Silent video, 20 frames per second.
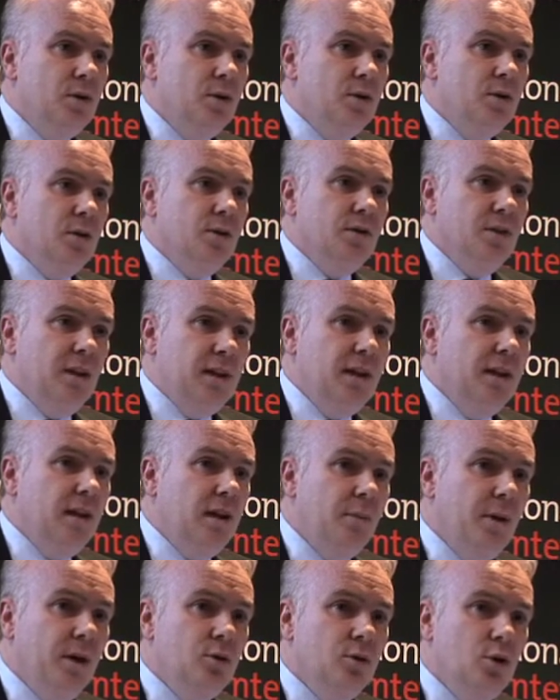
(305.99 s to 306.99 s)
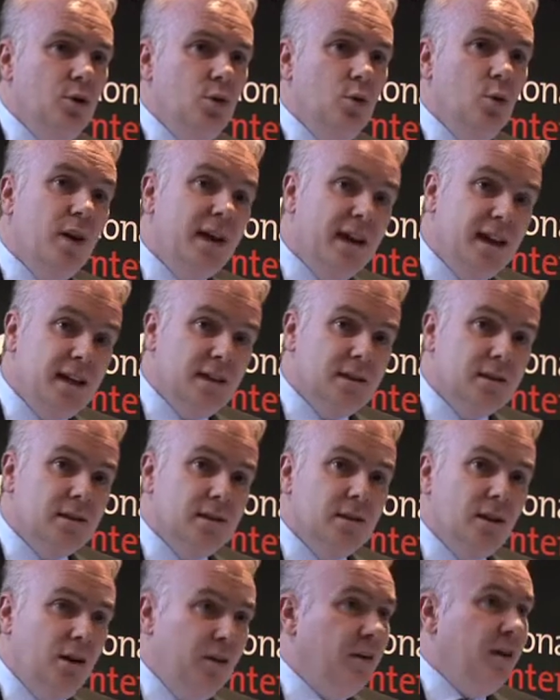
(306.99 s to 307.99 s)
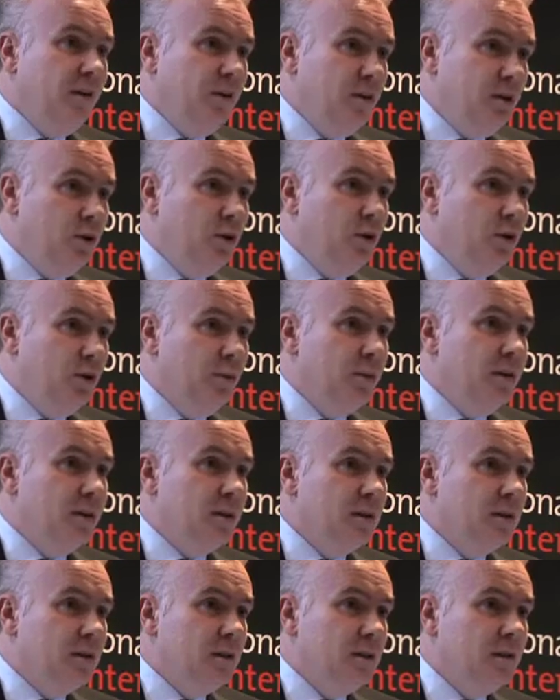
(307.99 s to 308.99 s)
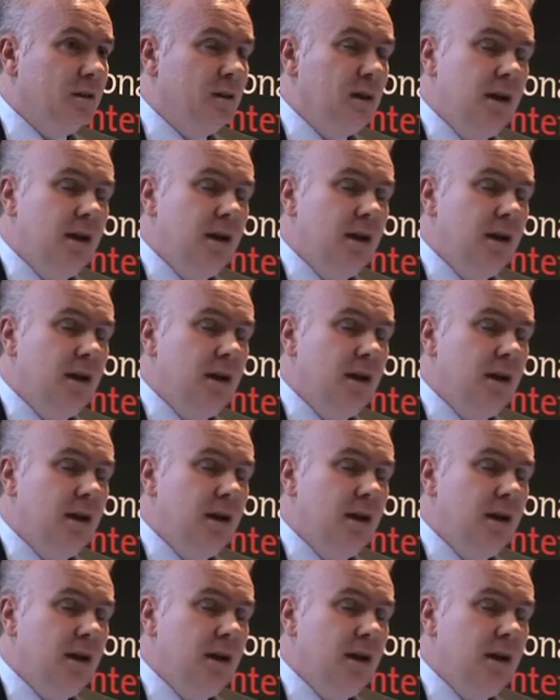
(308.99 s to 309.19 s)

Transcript: to thinking about new ways of how you do your business.